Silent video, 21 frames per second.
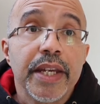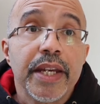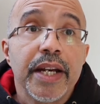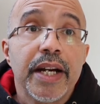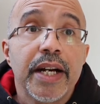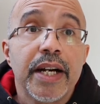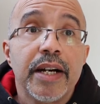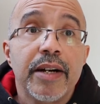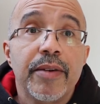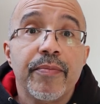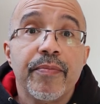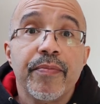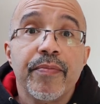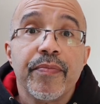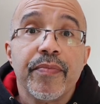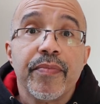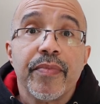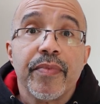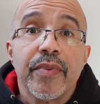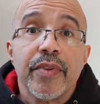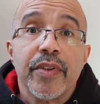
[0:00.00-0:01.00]

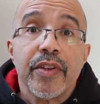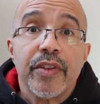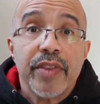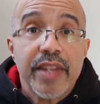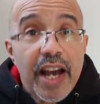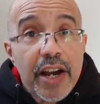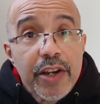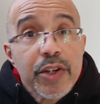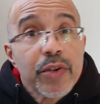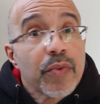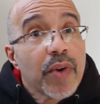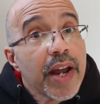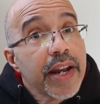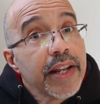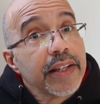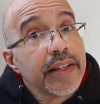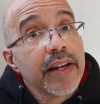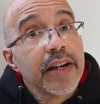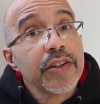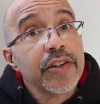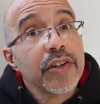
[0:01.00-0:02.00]
Now you're
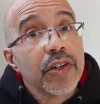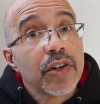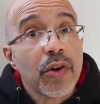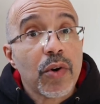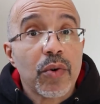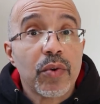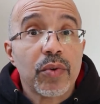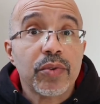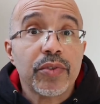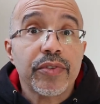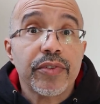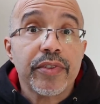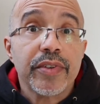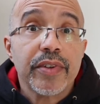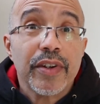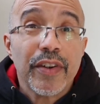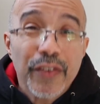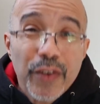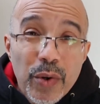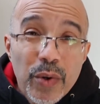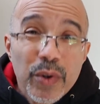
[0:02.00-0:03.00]
writing down your goals.
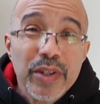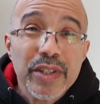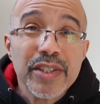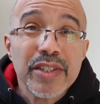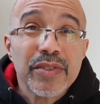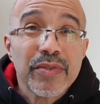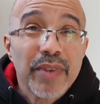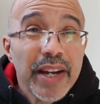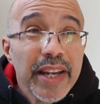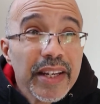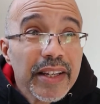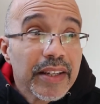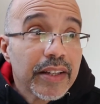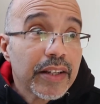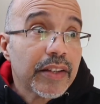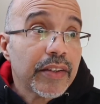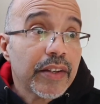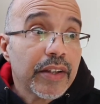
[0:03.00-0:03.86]
Of course, right?